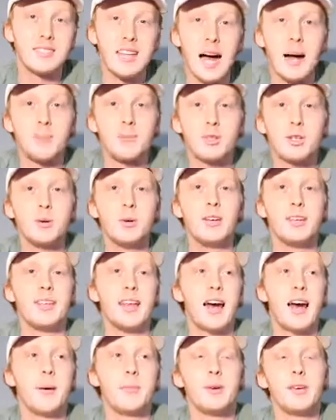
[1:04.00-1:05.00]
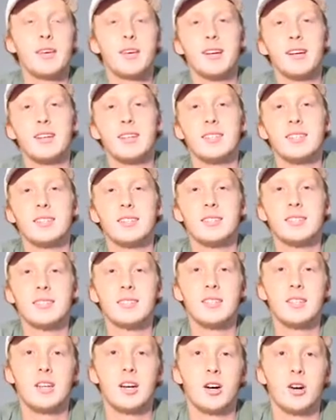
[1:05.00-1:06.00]
stopped doing that
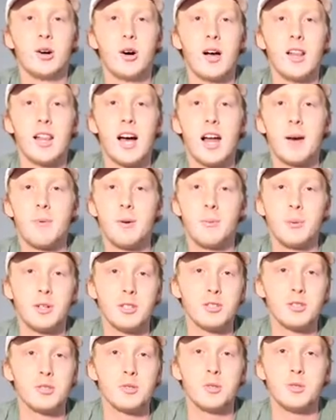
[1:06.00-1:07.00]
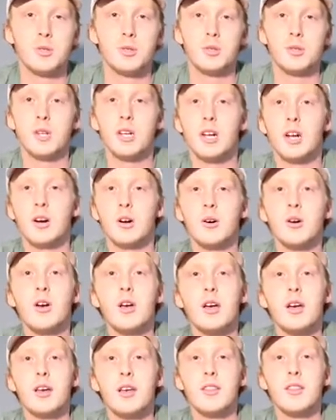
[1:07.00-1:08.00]
because, you know, a lot of people in school, you know,
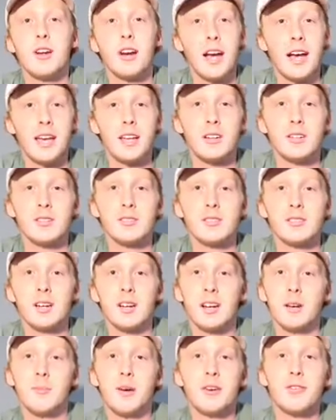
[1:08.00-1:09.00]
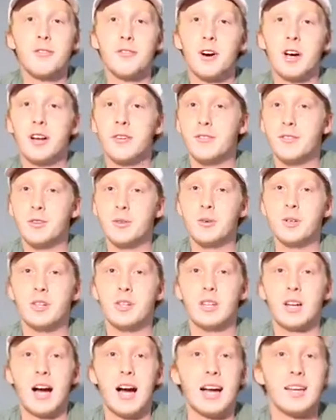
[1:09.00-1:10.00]
they're haters. They're gonna make fun of you when
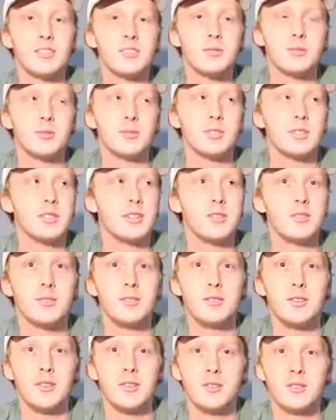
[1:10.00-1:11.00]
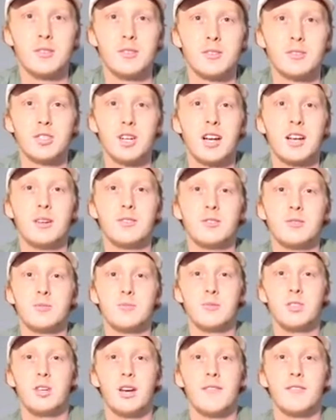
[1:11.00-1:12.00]
you're in high school. You know, you're trying to,
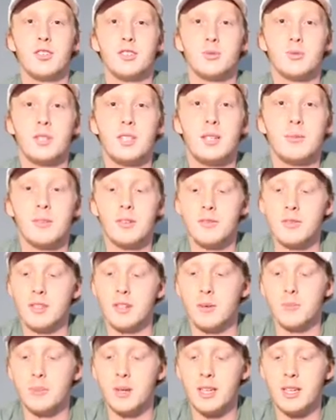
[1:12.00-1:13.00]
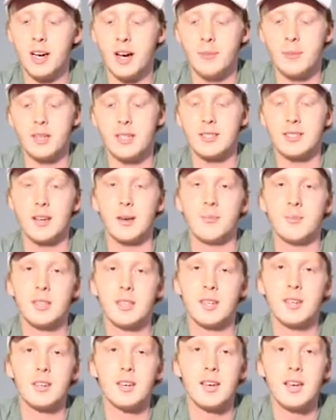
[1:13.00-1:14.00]
you have a dream of, you know, becoming
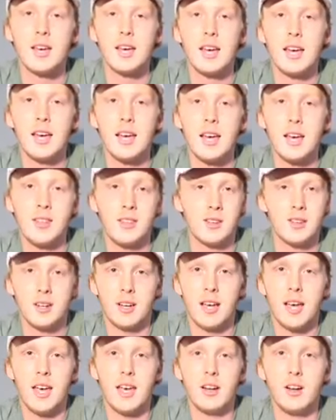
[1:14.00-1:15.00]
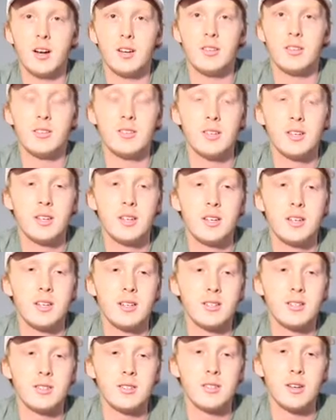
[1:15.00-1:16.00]
something, and they're gonna hate on you.
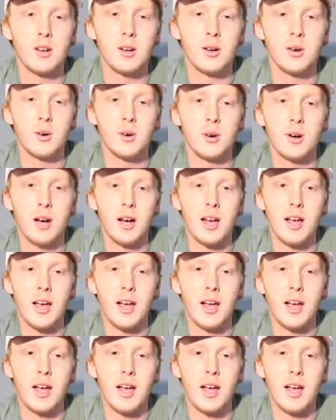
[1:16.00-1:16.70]
So